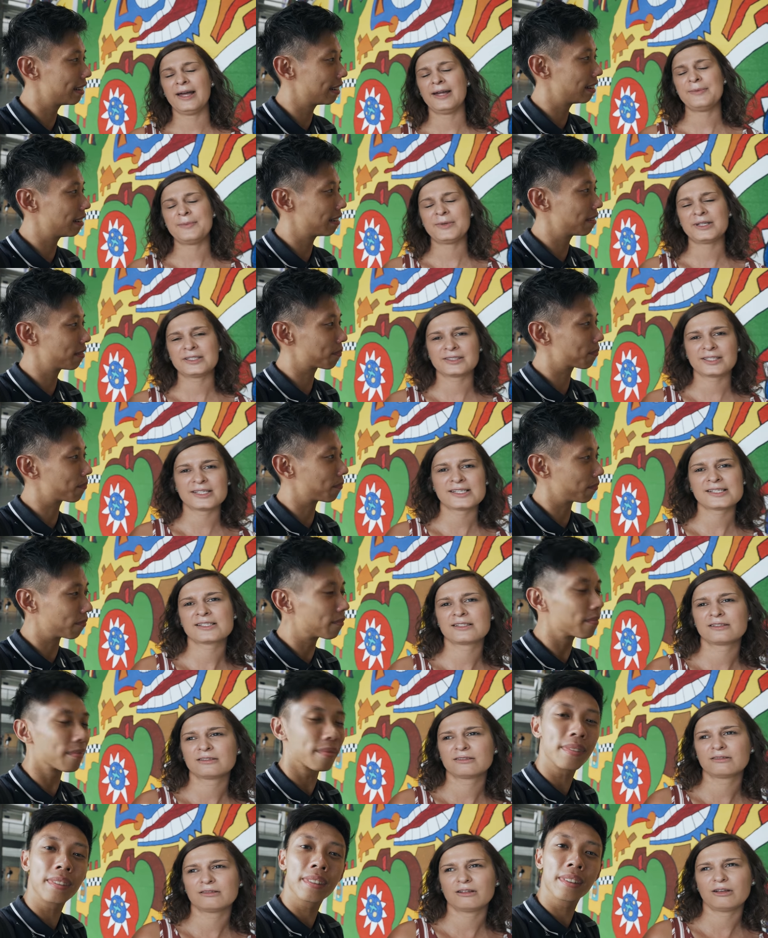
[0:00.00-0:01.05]
Speaker 1: I'm at
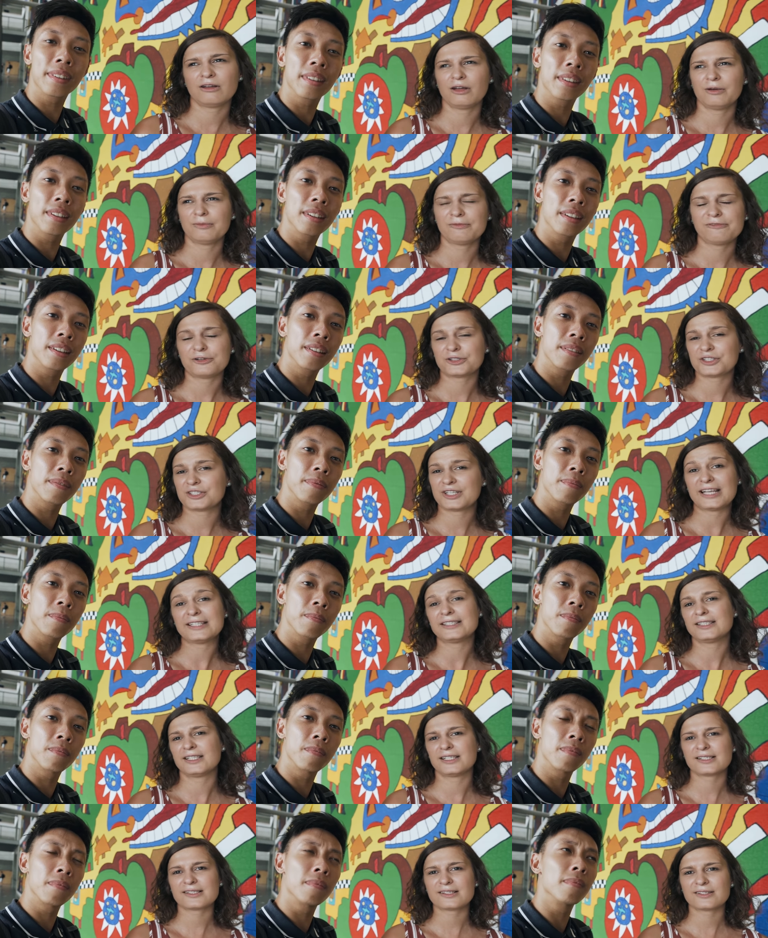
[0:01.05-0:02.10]
Dresden um, for
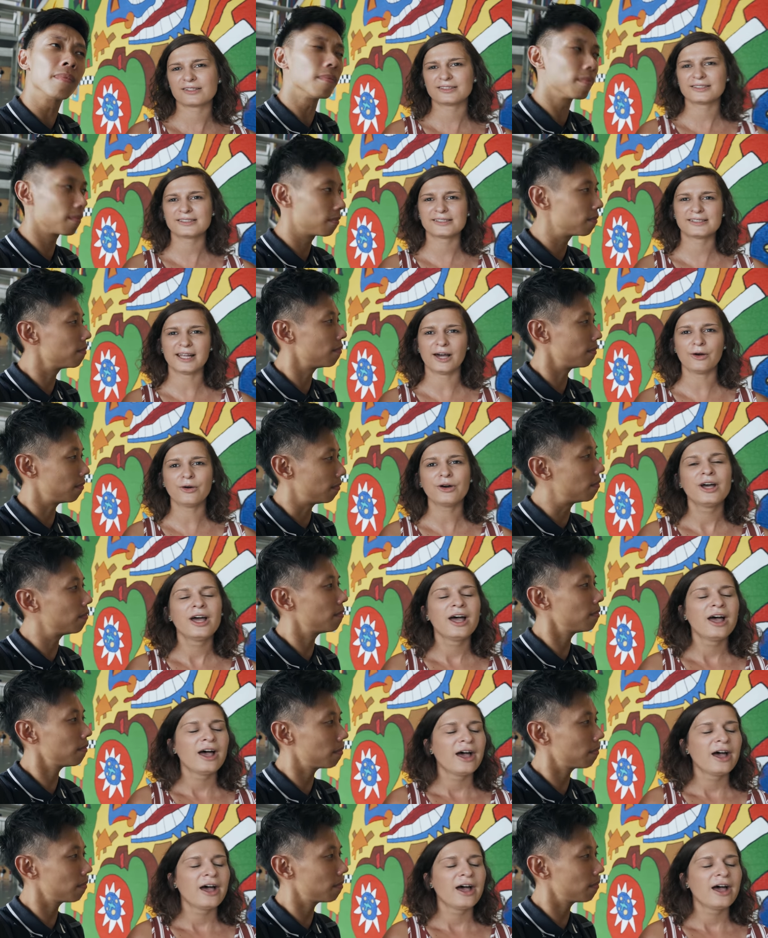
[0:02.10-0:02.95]
10 years until now. Mm